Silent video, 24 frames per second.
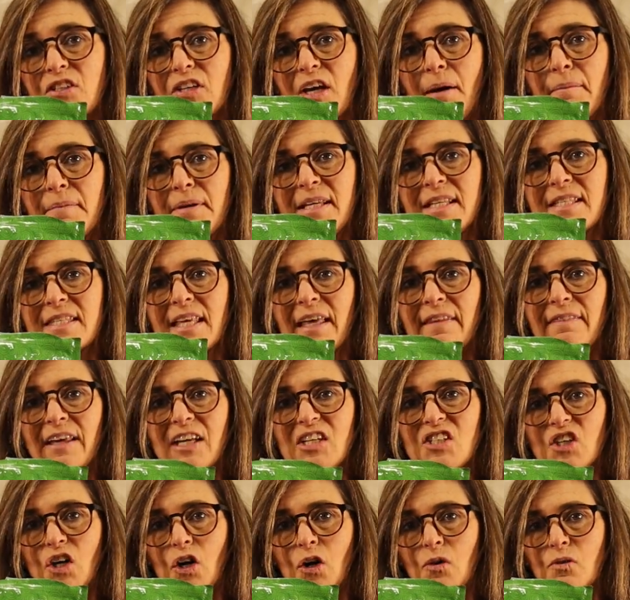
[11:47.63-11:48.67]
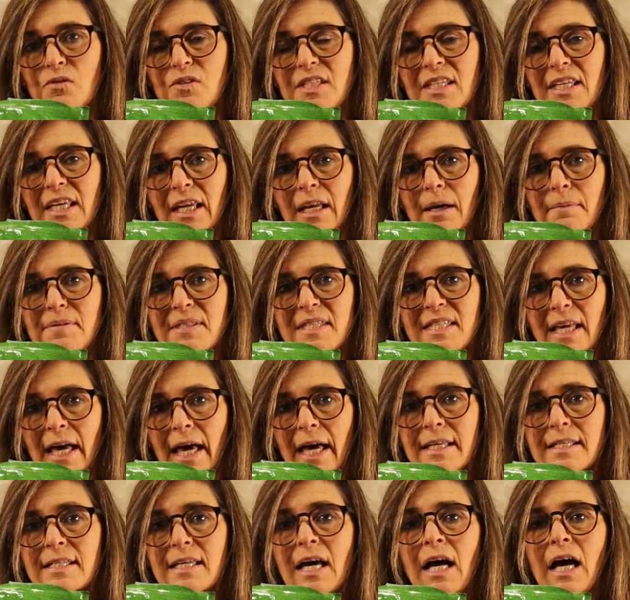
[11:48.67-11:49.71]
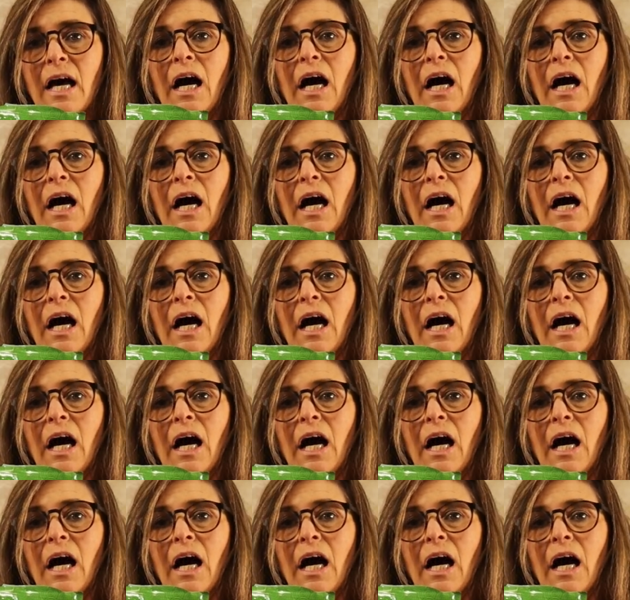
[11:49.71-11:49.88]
tummies and they don't get upset.